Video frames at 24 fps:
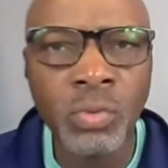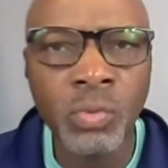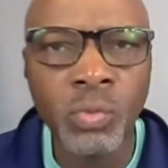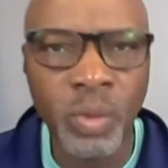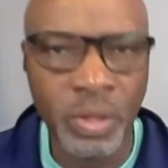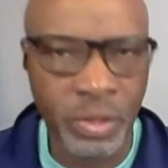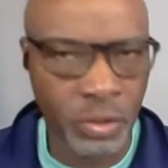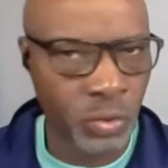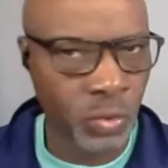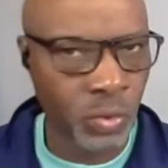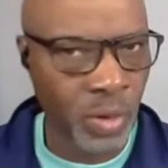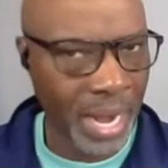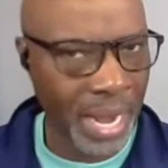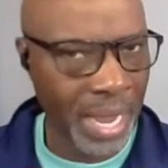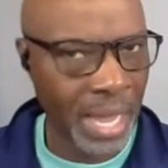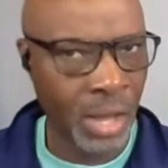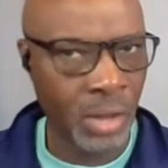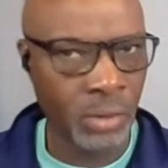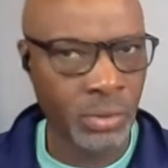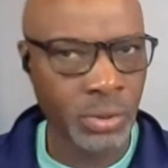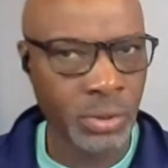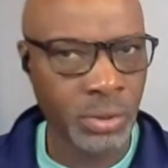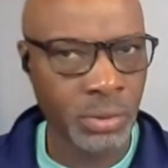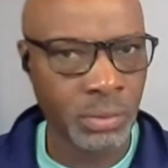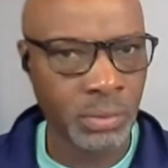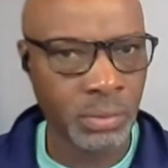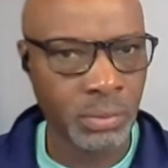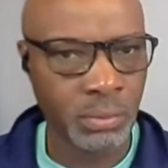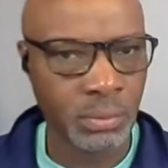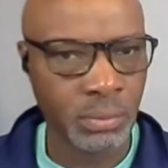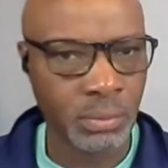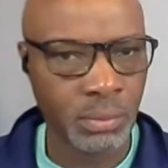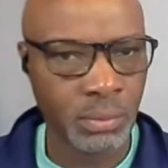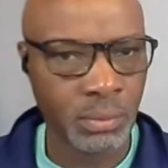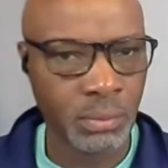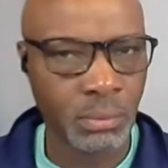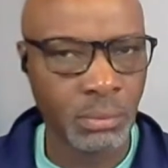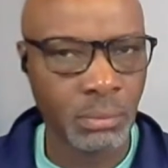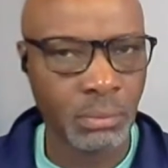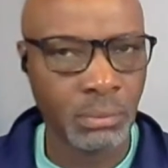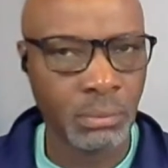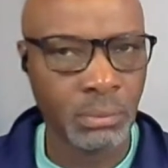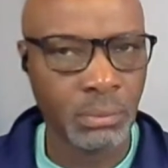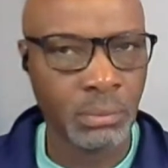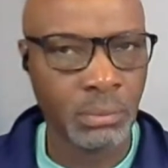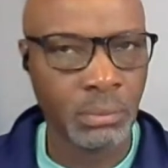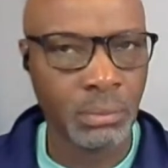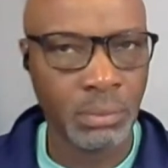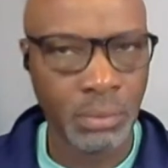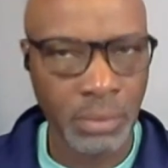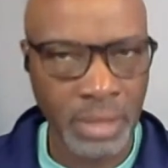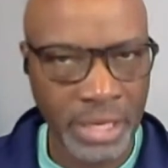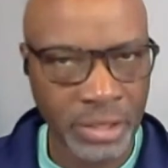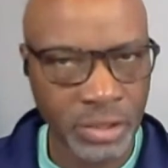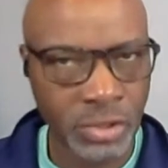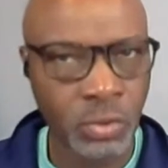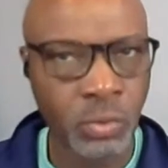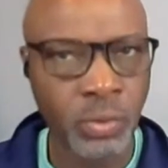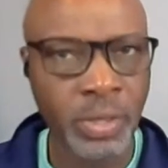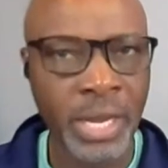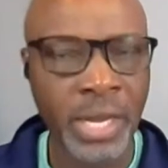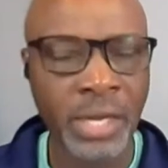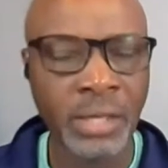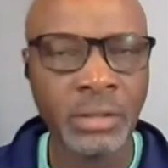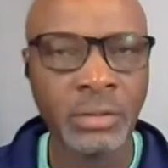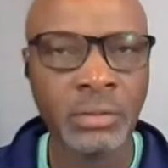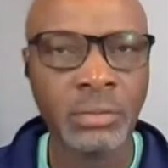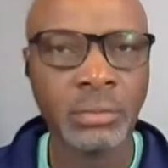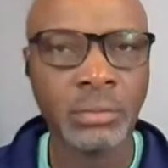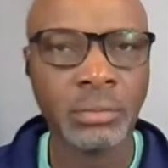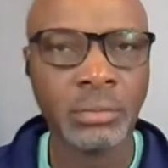with crowds. That's okay.